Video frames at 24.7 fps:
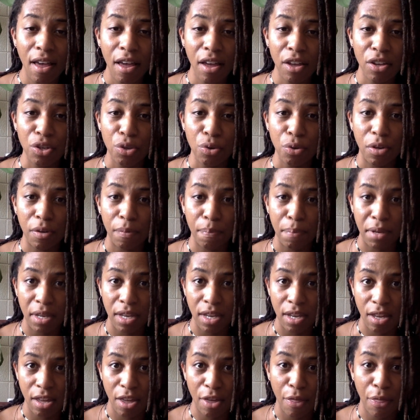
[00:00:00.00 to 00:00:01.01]
You could
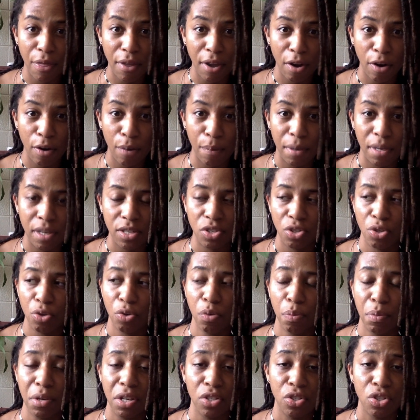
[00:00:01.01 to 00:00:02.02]
be a therapist. You
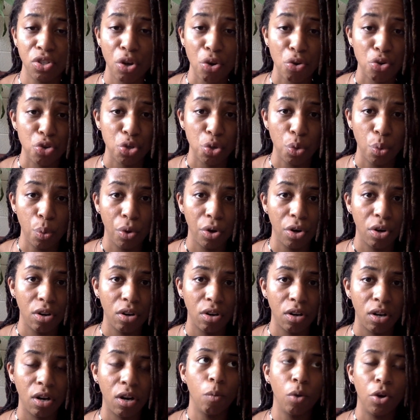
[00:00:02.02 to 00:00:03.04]
could be a social
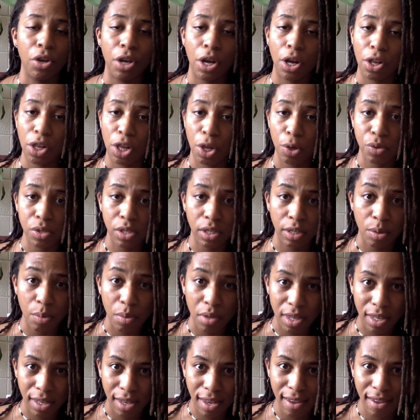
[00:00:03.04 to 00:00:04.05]
worker working closely
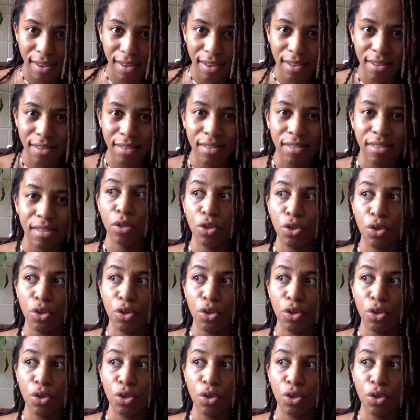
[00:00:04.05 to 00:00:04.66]
with kids.